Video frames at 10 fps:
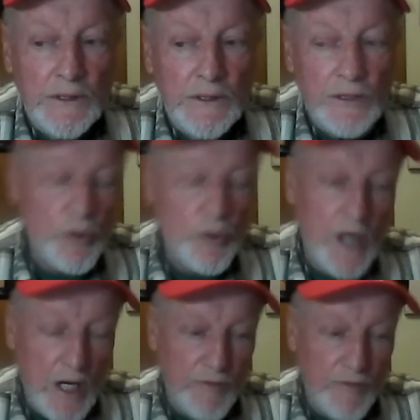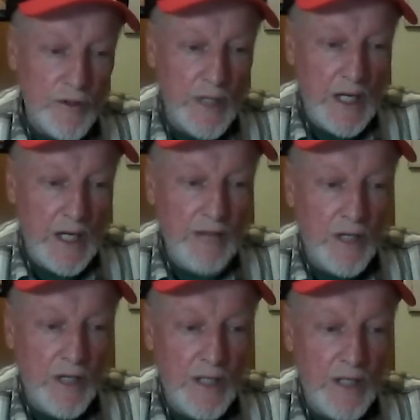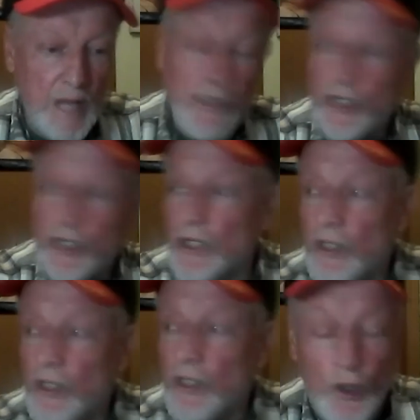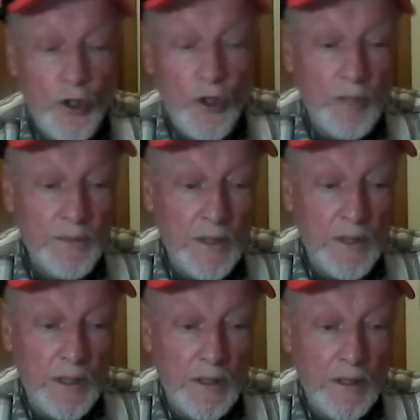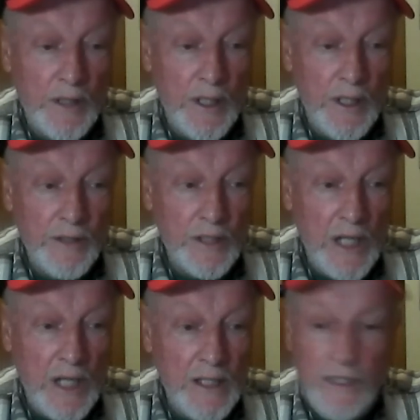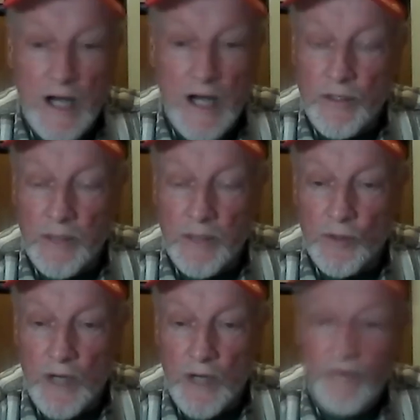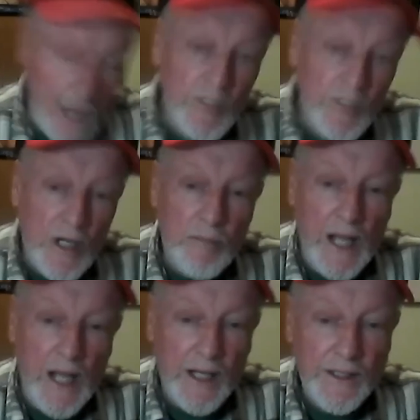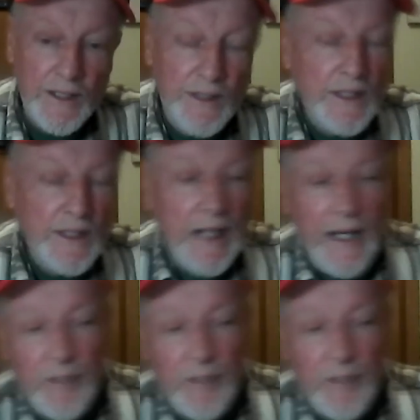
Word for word: to recover, and I thought I'm just going to go to Europe uh, until I get tired of bumming around. Then I'm going to come back. And